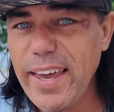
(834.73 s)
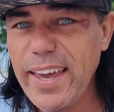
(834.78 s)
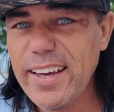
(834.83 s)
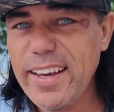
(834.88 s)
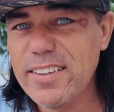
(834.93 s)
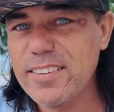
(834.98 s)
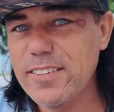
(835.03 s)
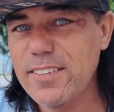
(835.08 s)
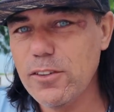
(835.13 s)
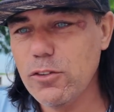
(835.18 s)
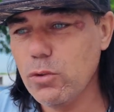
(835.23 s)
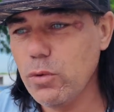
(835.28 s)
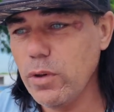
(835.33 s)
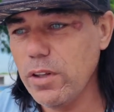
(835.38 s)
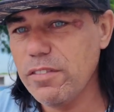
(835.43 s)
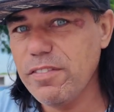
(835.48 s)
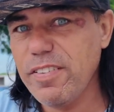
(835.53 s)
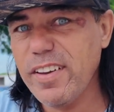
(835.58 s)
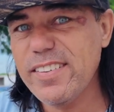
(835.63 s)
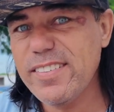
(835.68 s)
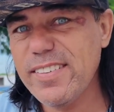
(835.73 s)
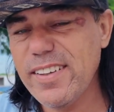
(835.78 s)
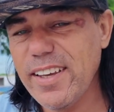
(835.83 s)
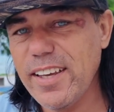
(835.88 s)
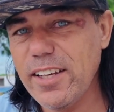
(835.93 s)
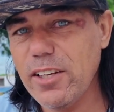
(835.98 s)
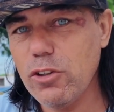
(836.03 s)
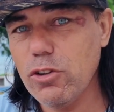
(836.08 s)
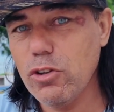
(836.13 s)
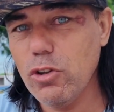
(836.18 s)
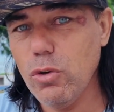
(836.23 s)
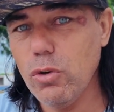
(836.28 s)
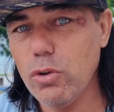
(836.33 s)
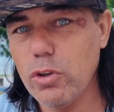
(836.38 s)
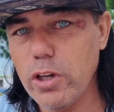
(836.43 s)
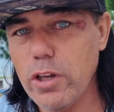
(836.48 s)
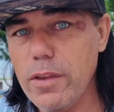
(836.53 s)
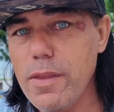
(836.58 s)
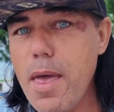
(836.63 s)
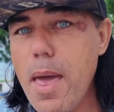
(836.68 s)
access to investing in a
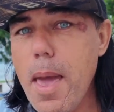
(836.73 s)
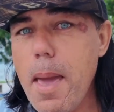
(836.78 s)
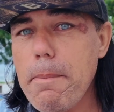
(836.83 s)
token